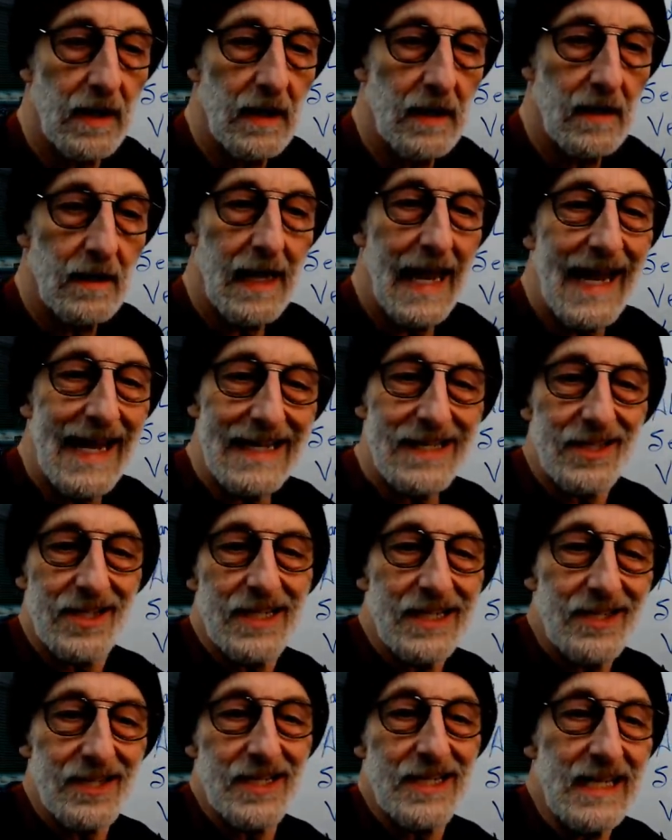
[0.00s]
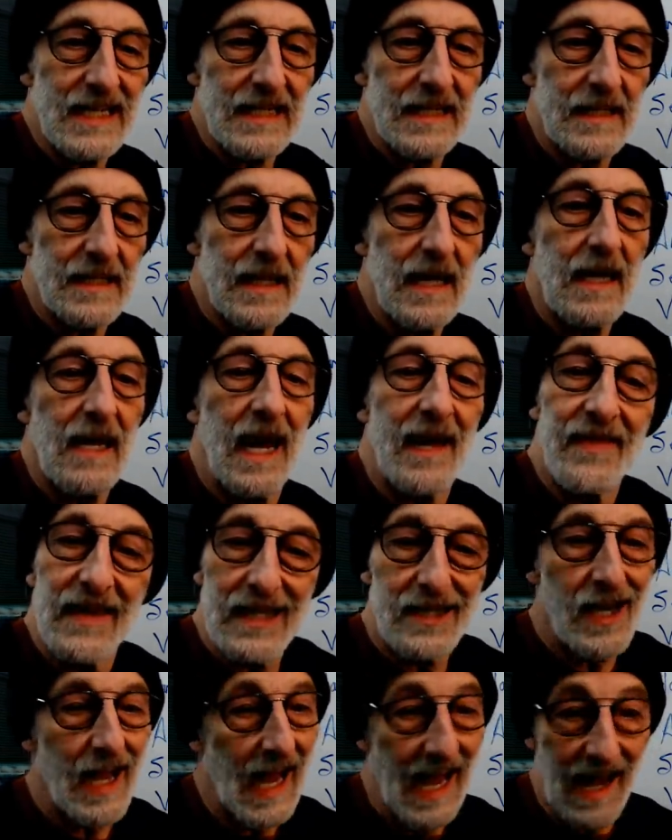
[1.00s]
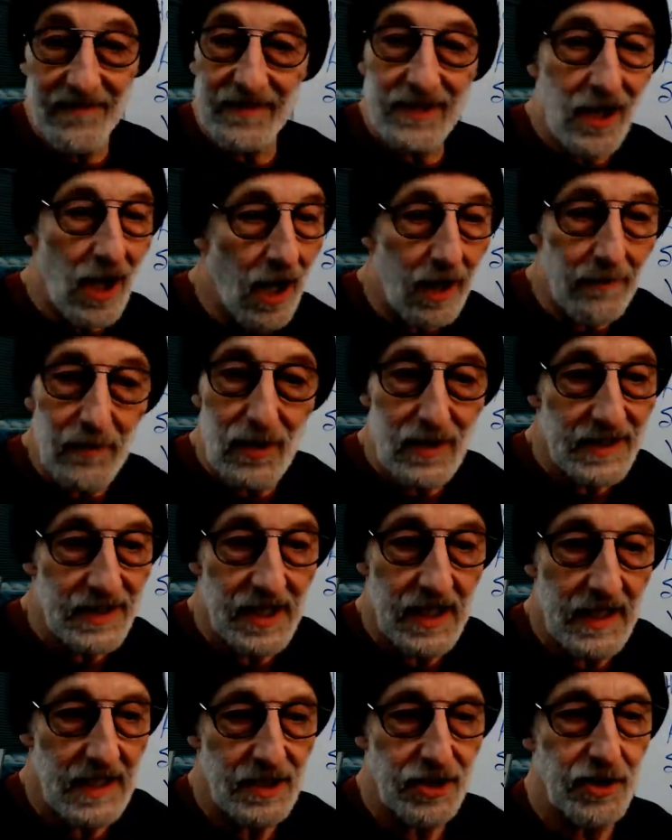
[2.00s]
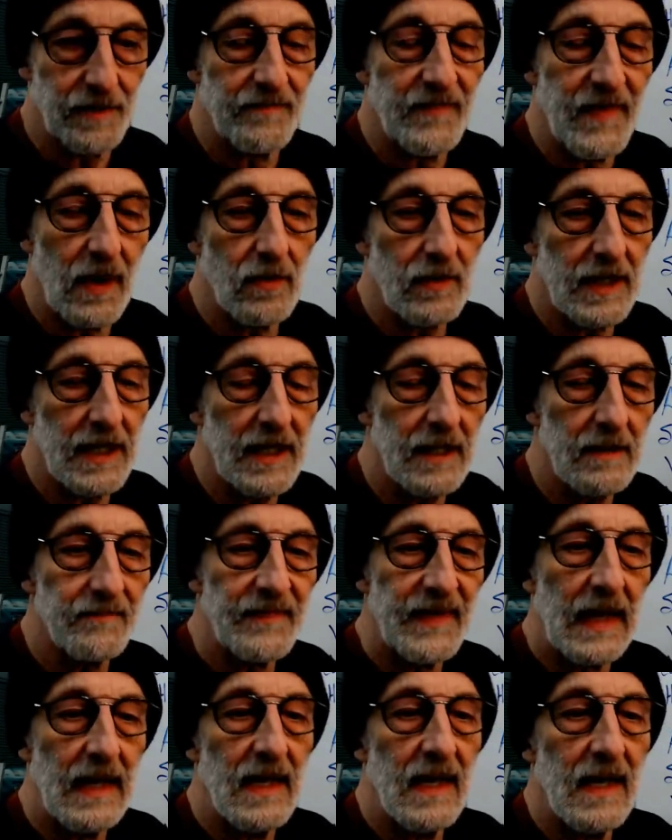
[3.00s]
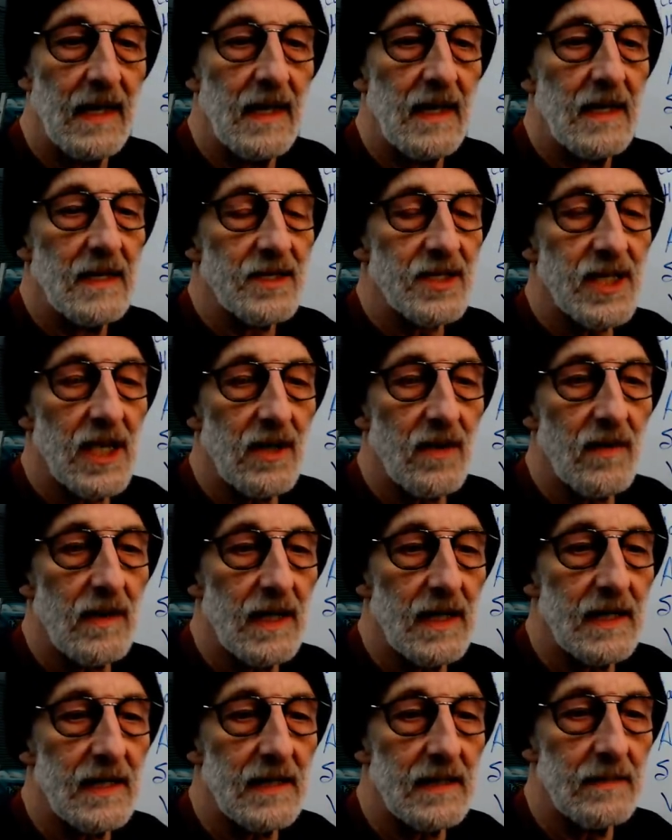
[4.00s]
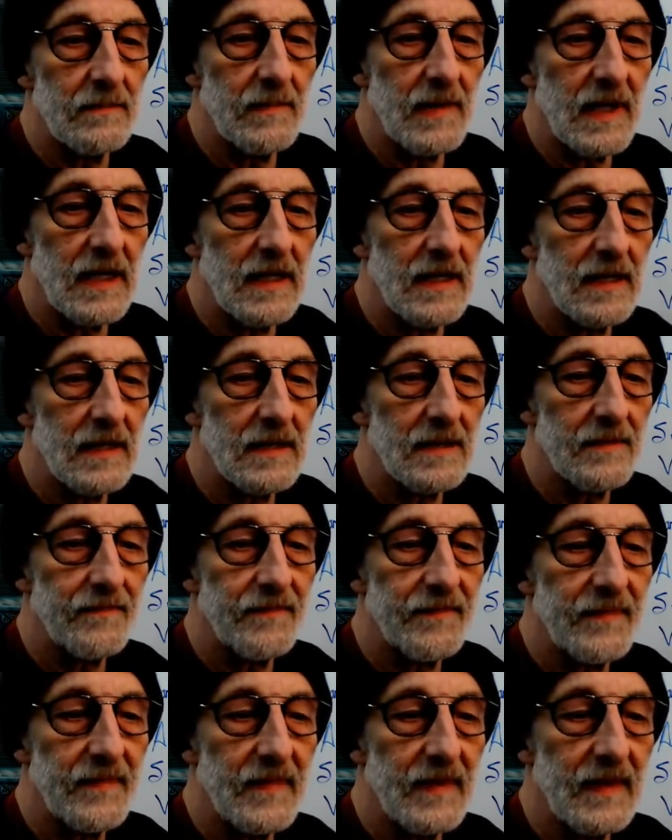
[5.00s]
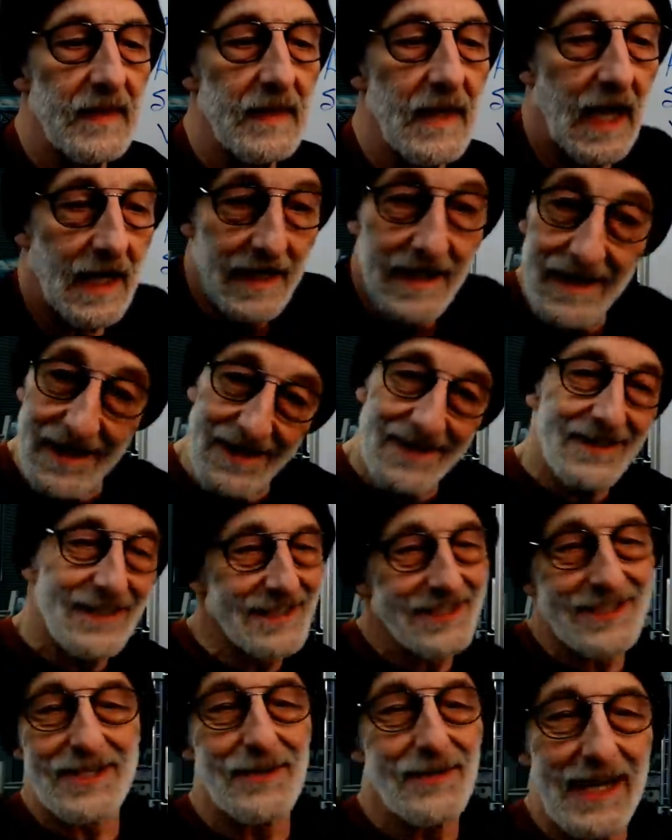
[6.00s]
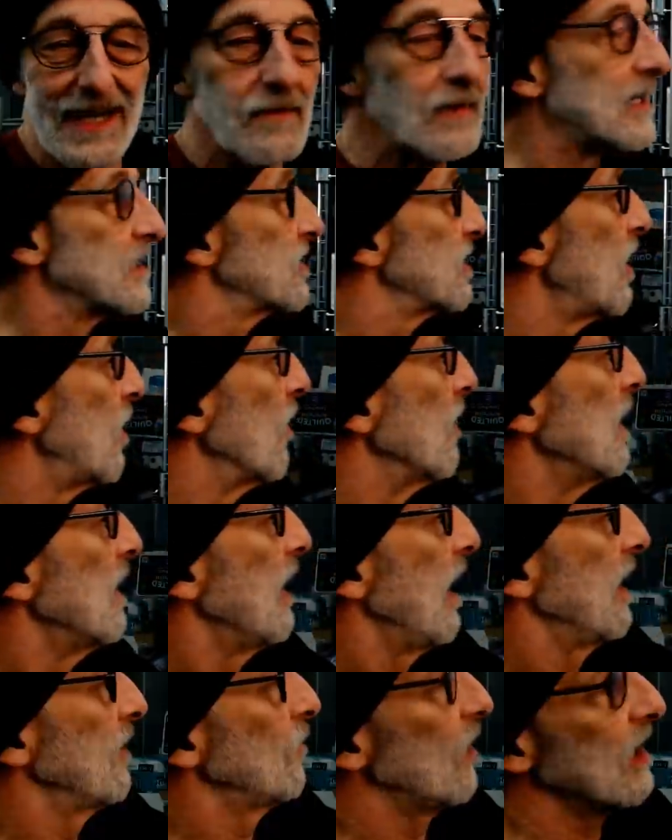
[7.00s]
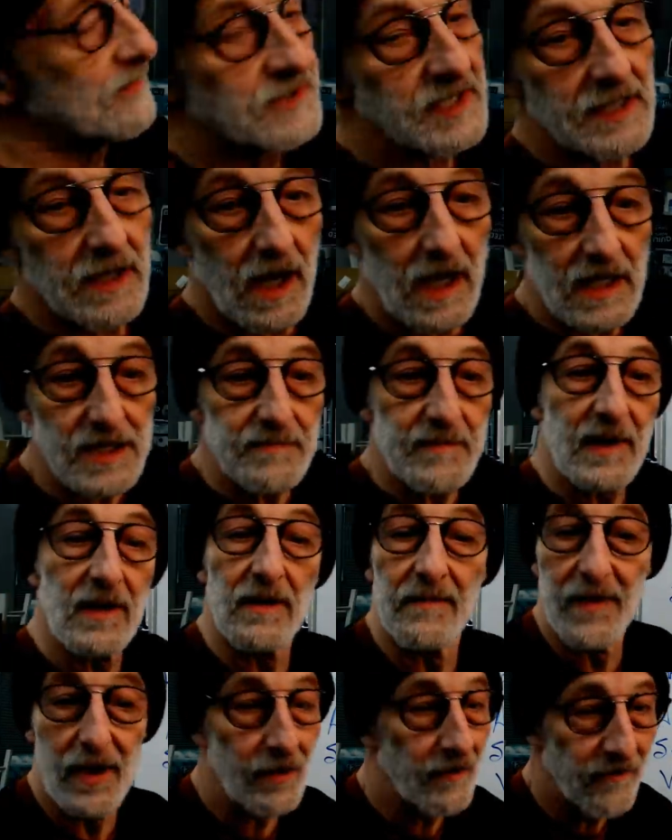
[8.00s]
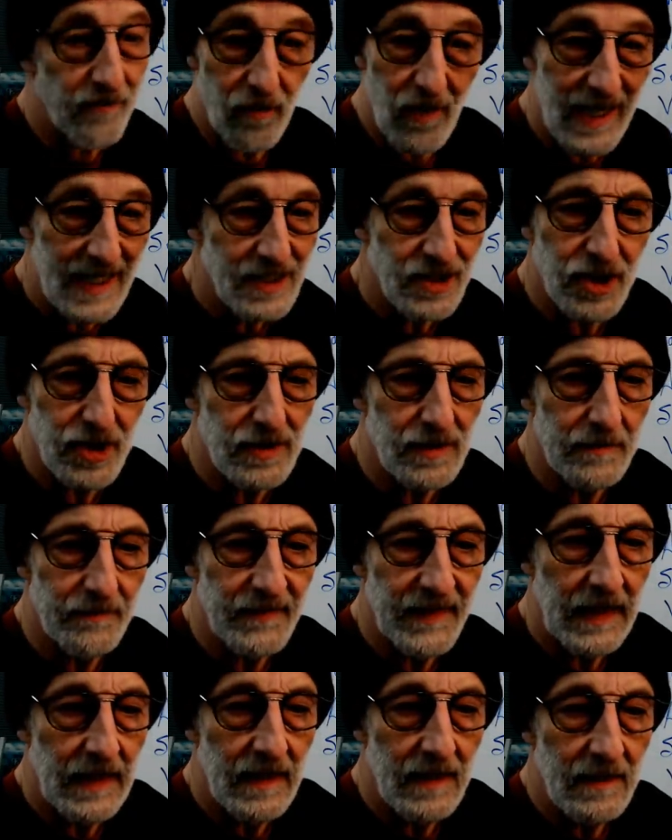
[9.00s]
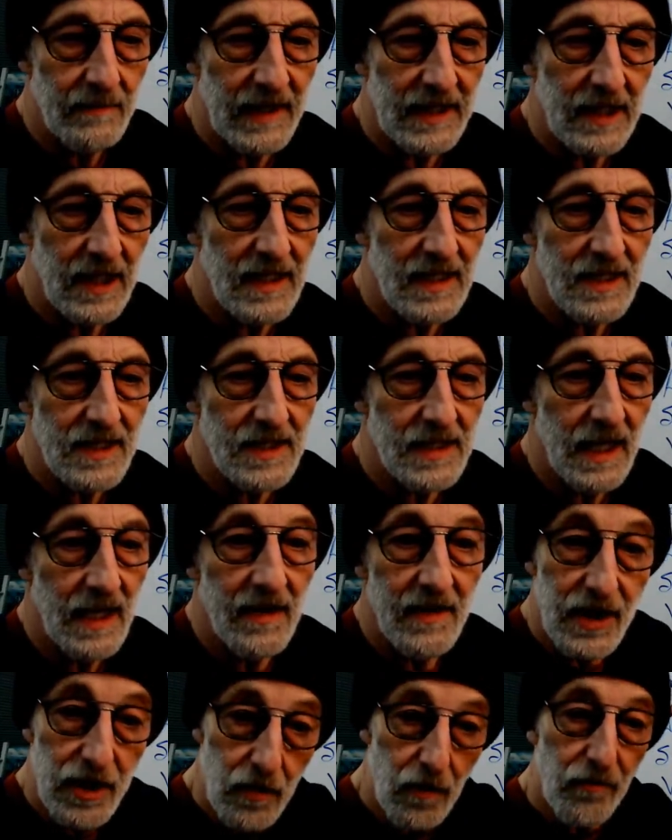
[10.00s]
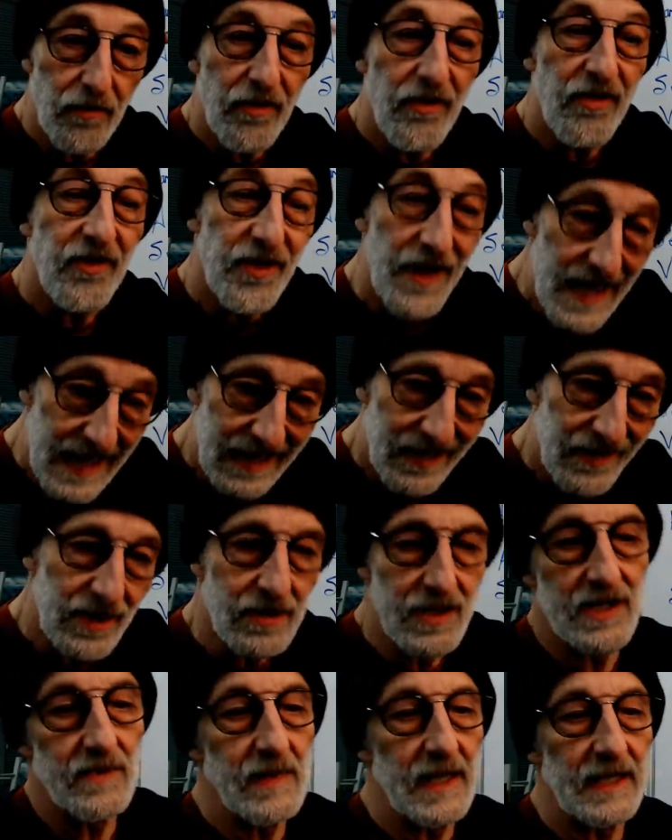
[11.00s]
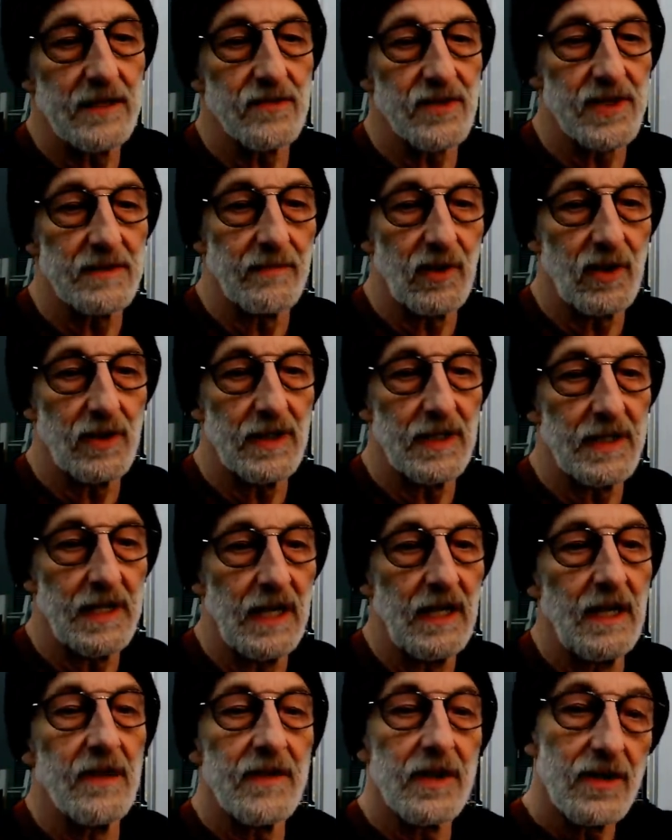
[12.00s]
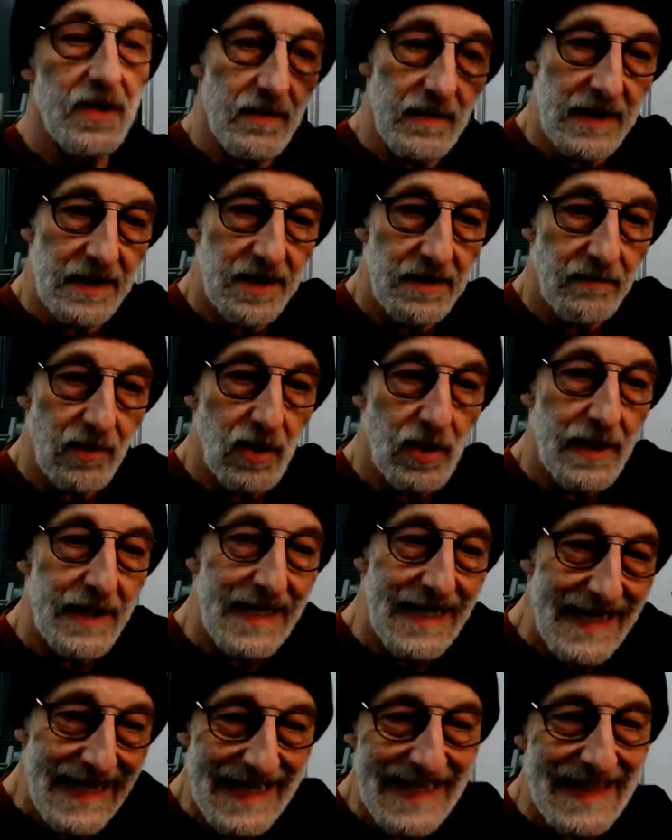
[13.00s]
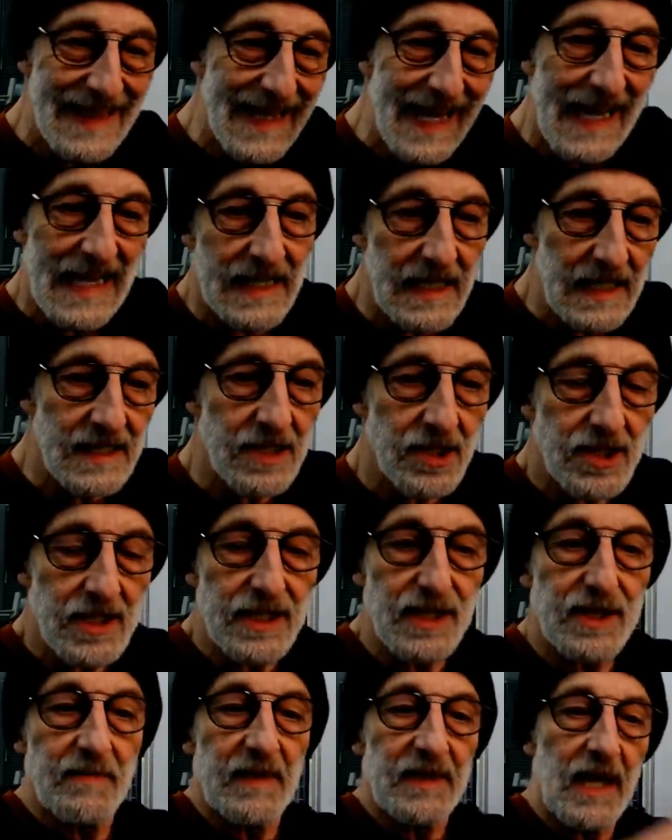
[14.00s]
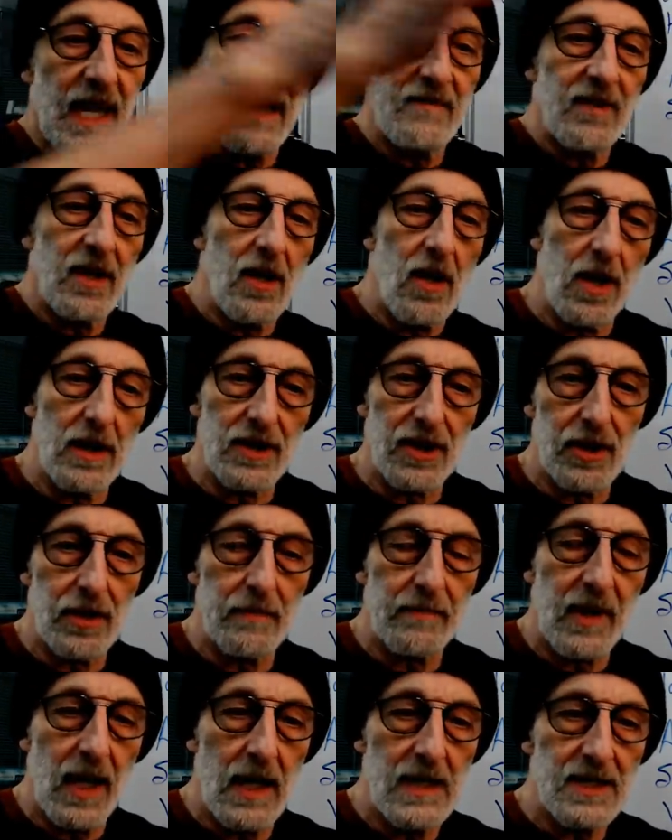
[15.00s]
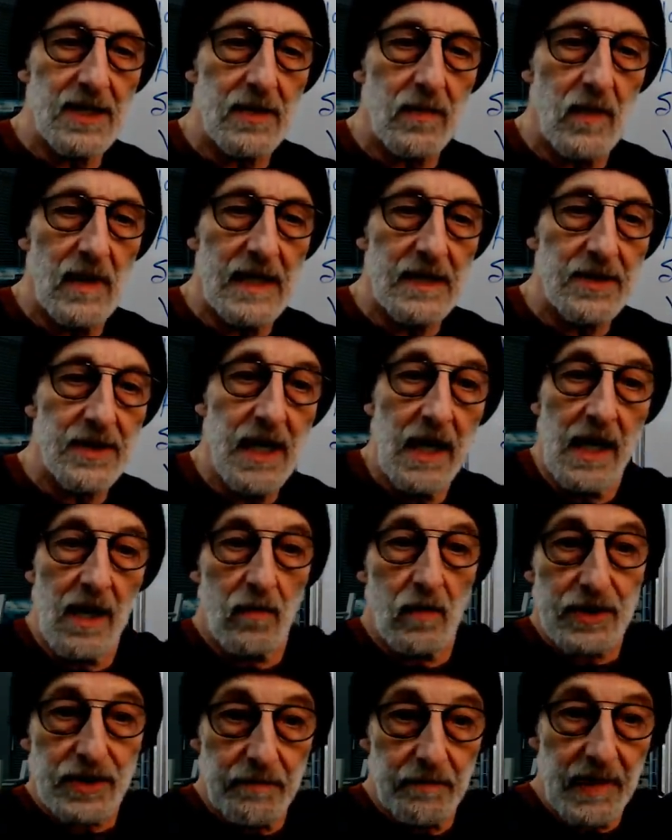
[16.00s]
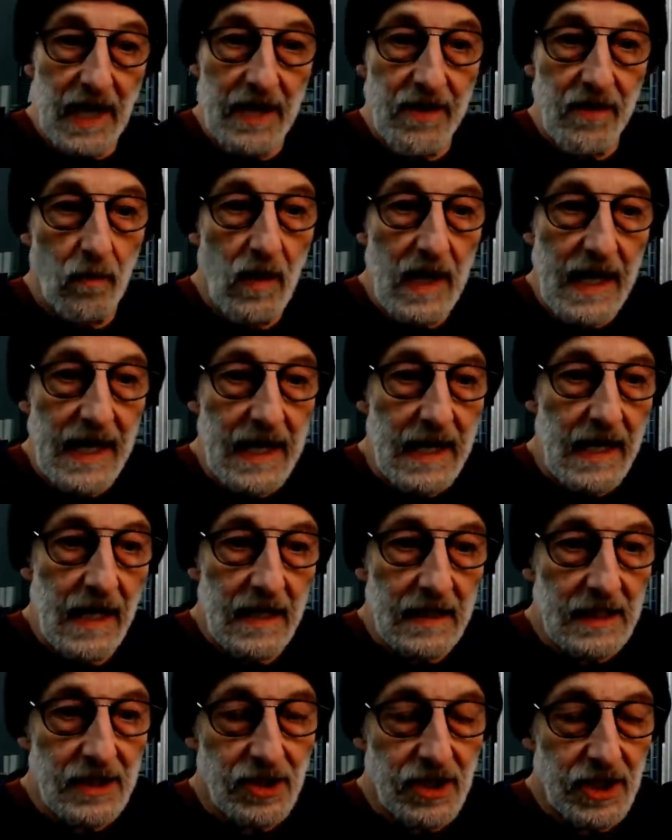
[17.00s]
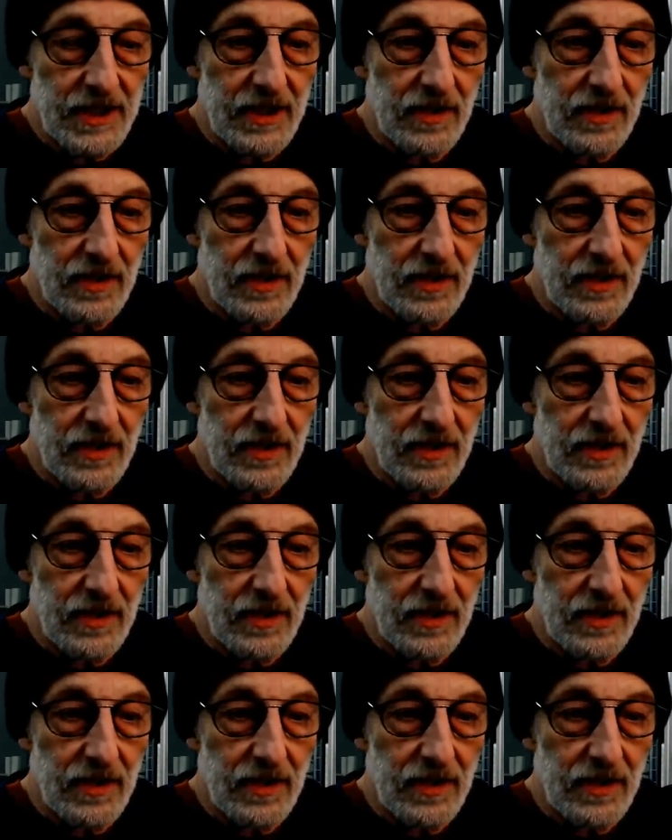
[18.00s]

as is needed and then have copper to touch, okay? So, so hand wipes in hospital, they're fragile because you think they're doing you some good. They're doing some good in that instance, but they have a long-term consequence, which, by the way, continual